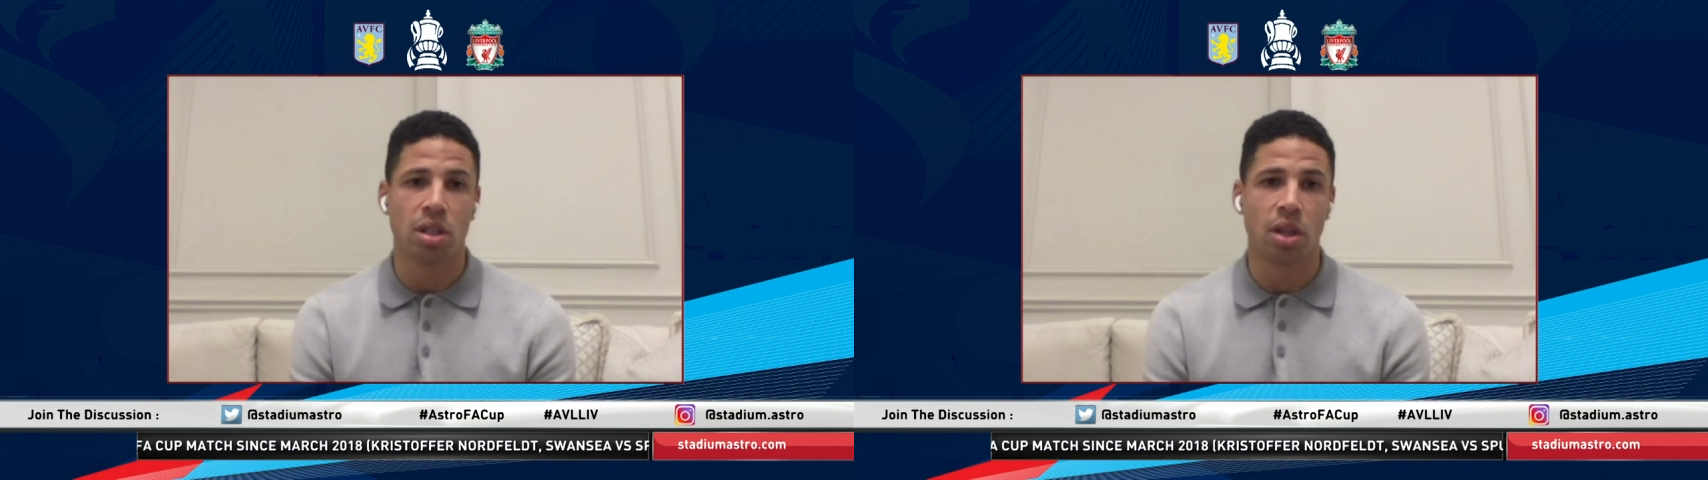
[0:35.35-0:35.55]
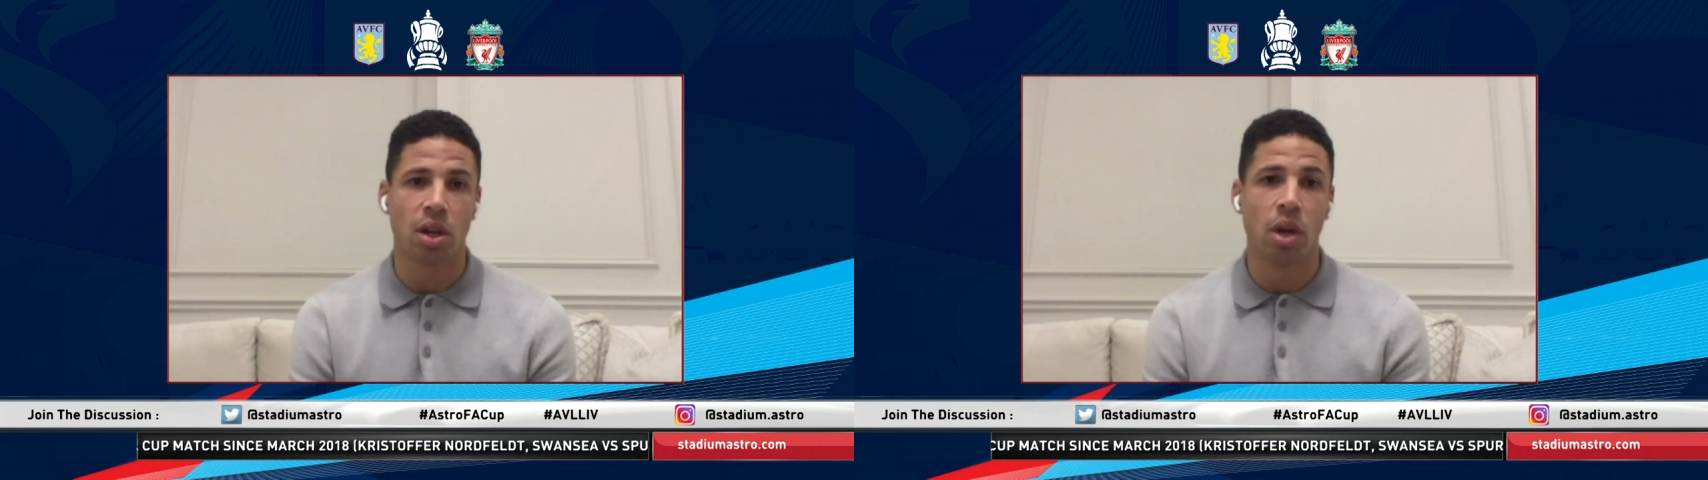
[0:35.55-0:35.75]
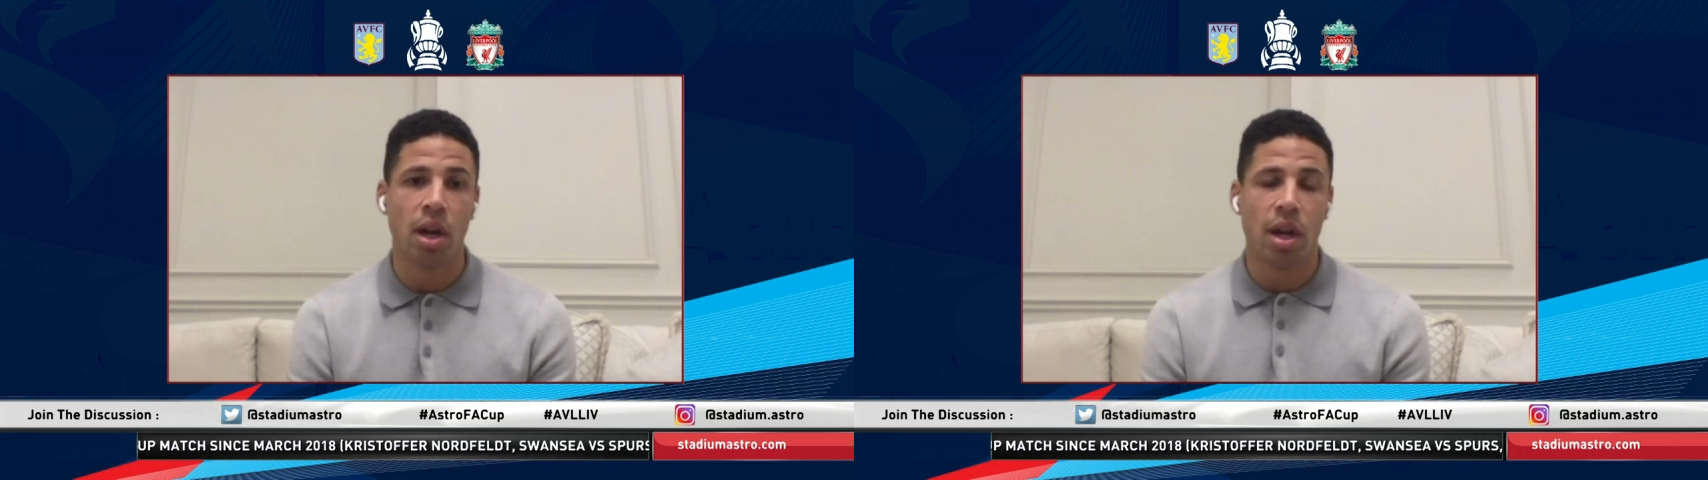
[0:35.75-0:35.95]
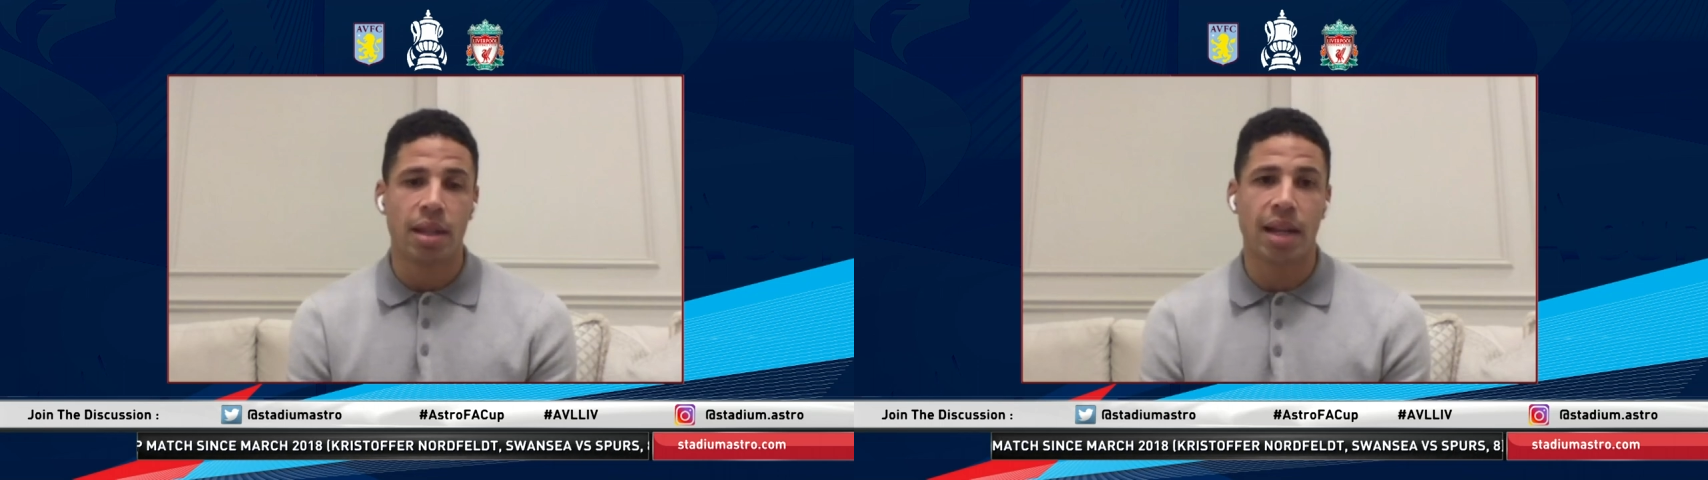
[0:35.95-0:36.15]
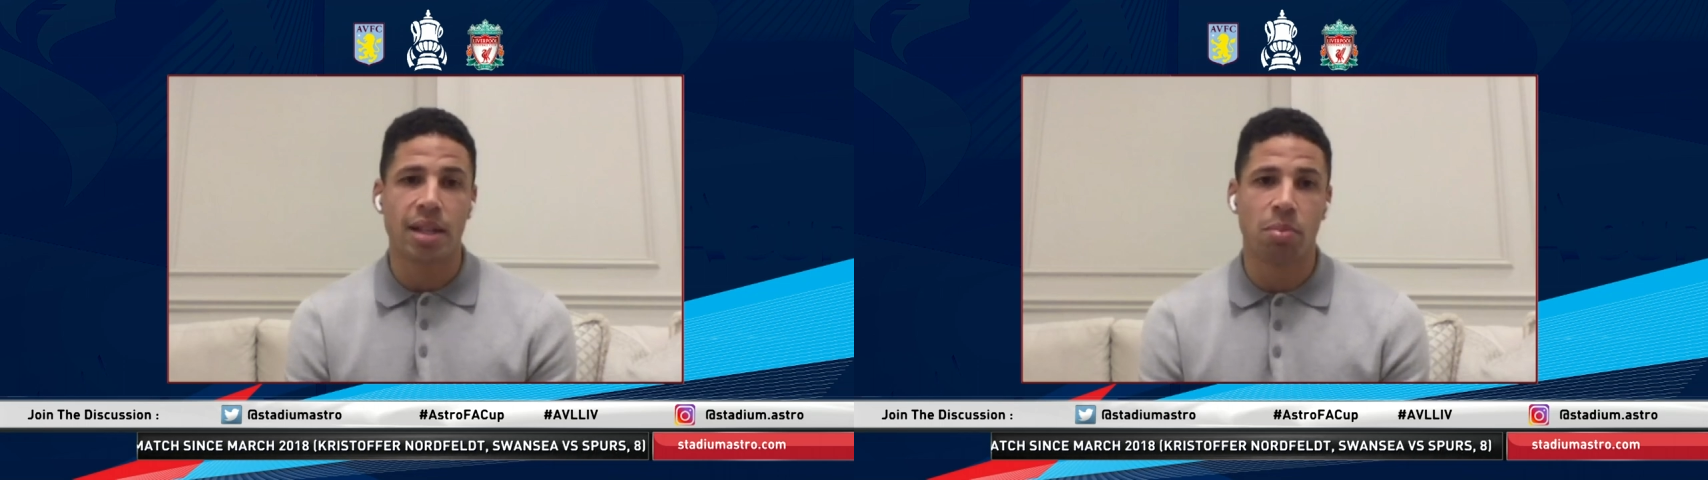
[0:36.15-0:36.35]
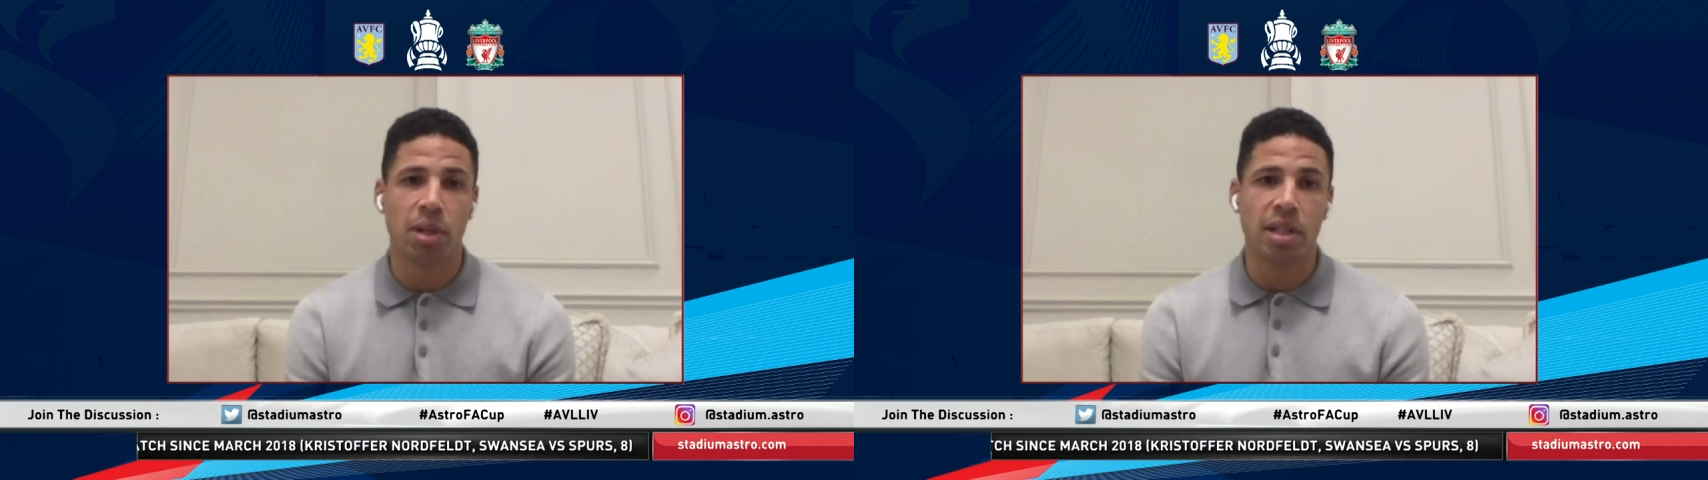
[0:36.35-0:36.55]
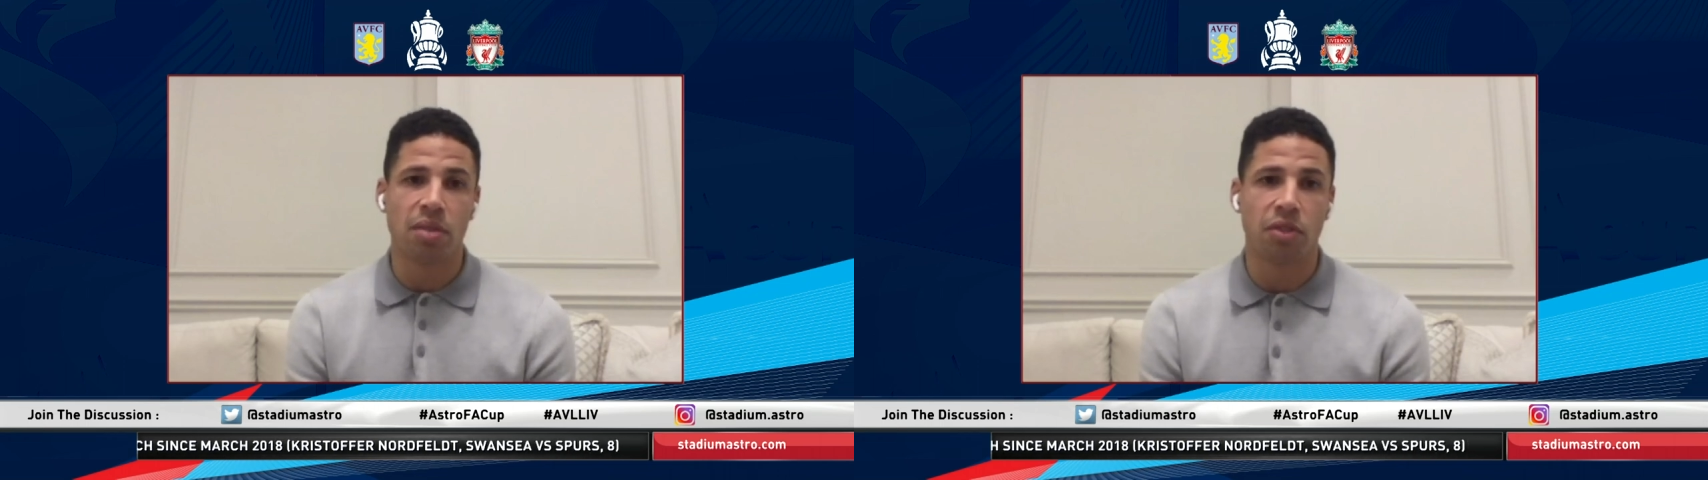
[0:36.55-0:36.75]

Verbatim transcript: So that's the pleasing